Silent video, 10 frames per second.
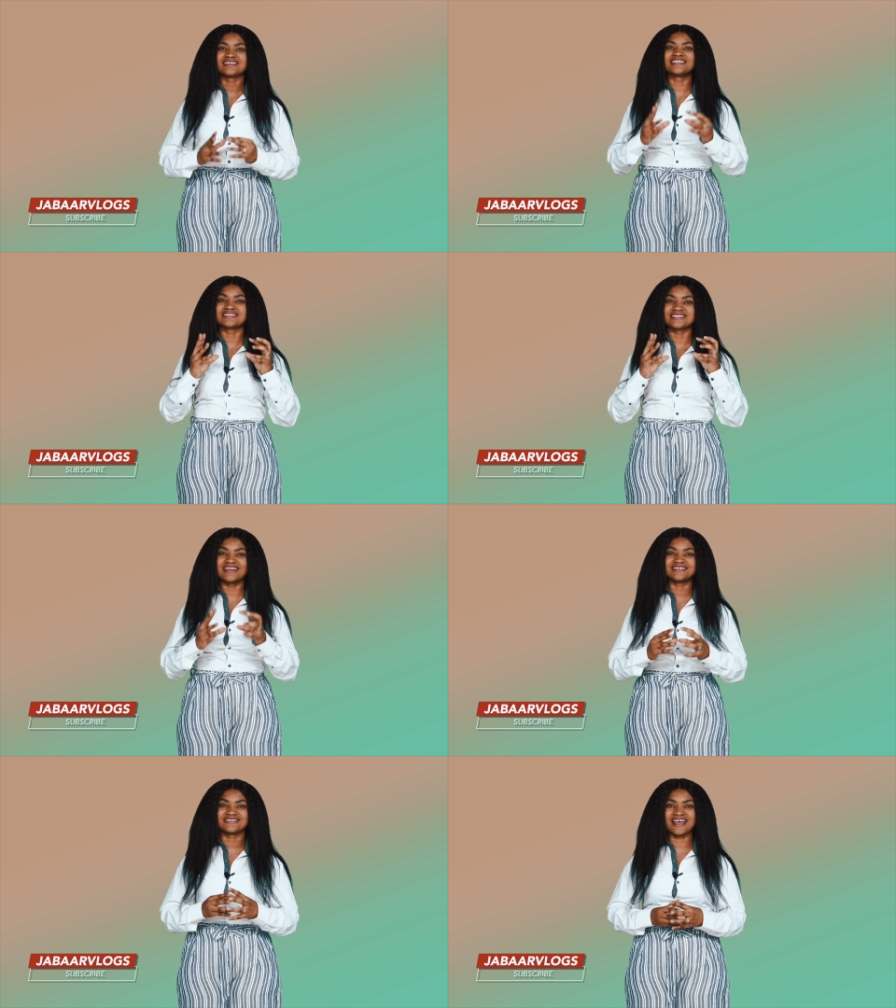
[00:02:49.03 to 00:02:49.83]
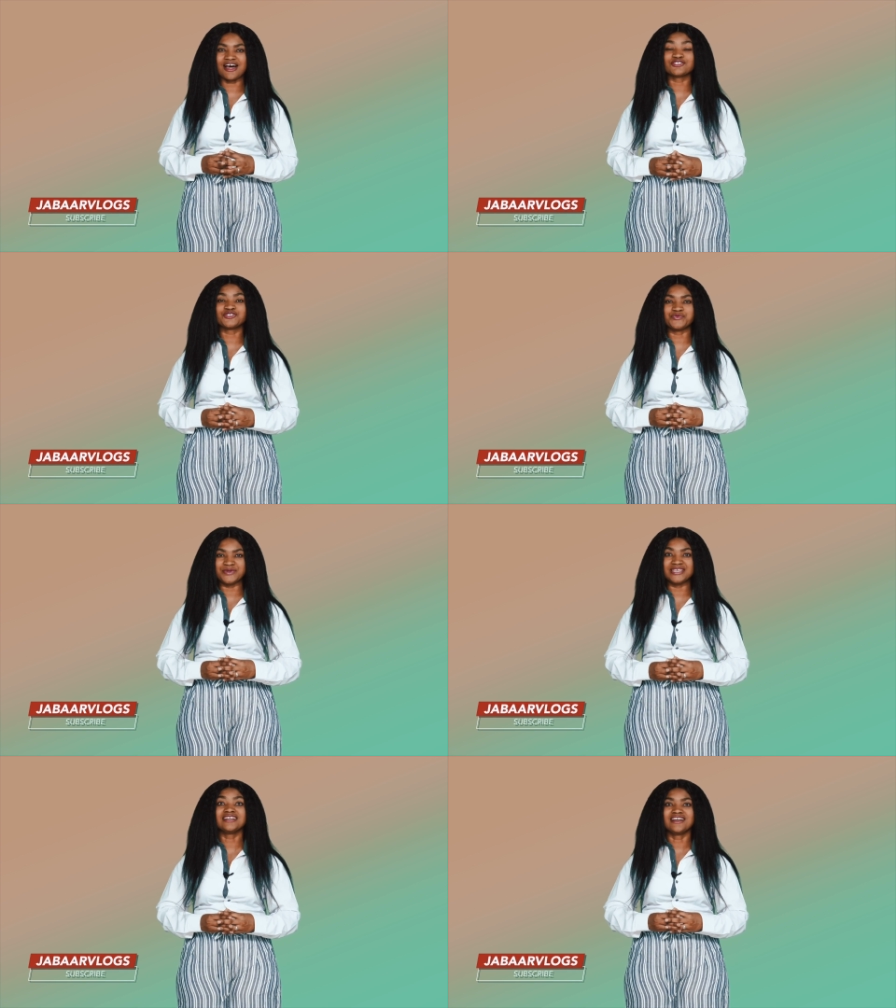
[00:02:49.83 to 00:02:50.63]
it turns out to
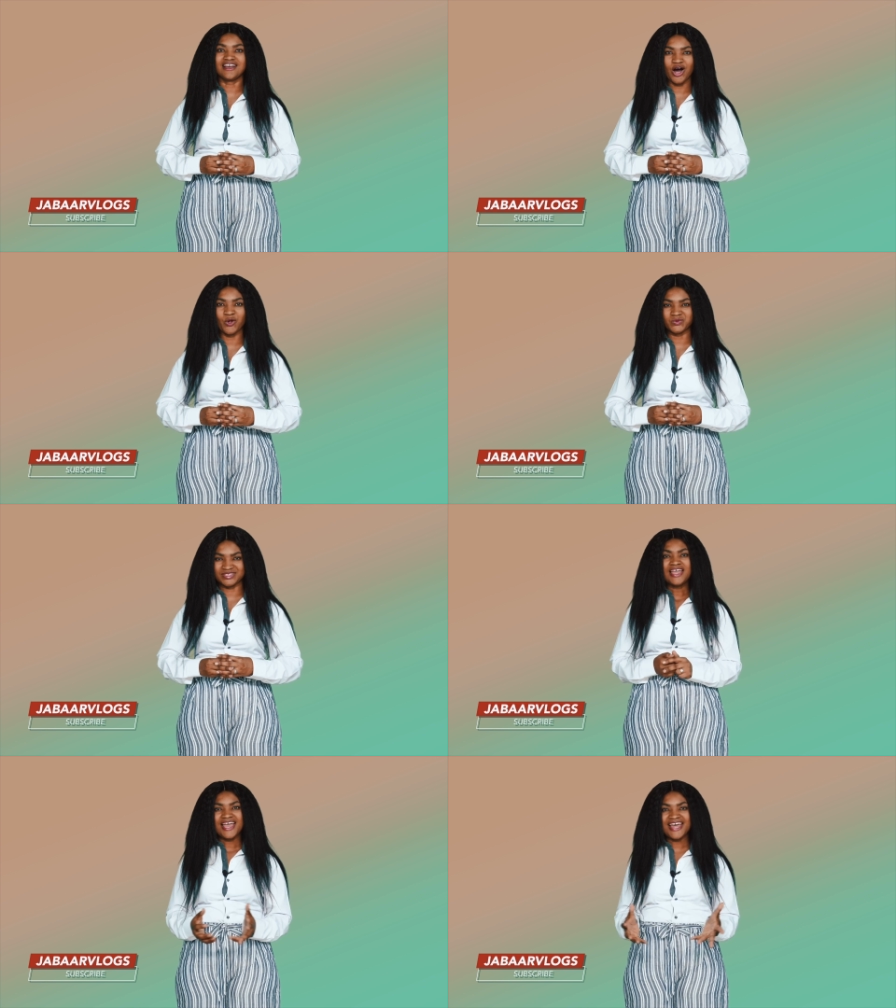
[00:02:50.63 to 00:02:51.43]
be gold.